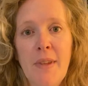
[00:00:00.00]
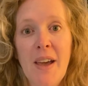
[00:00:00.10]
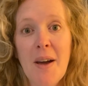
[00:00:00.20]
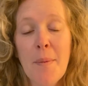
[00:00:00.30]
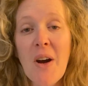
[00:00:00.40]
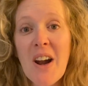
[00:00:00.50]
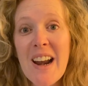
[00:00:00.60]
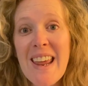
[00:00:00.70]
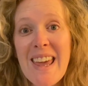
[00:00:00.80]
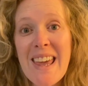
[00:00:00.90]
Good
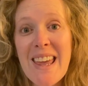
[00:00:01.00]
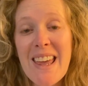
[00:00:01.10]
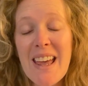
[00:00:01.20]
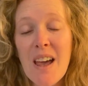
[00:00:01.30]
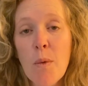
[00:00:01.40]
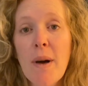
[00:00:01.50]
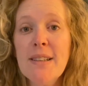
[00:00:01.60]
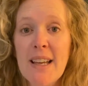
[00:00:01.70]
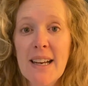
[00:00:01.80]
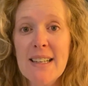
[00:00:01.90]
morning. Well,
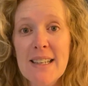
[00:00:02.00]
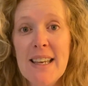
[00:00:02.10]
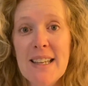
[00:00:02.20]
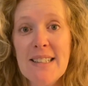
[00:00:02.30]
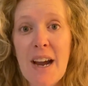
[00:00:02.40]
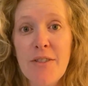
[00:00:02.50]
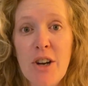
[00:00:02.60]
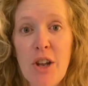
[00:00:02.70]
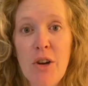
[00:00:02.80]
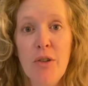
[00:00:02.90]
technically it's
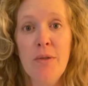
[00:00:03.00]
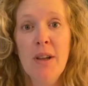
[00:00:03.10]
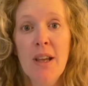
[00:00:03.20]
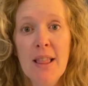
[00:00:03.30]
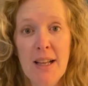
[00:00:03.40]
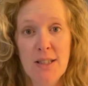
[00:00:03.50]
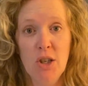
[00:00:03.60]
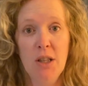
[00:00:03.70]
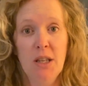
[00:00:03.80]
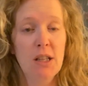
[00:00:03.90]
afternoon. Let's
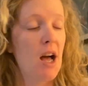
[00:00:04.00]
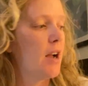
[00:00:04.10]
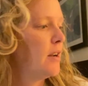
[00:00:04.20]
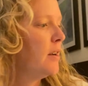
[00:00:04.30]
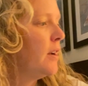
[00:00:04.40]
look at the clock.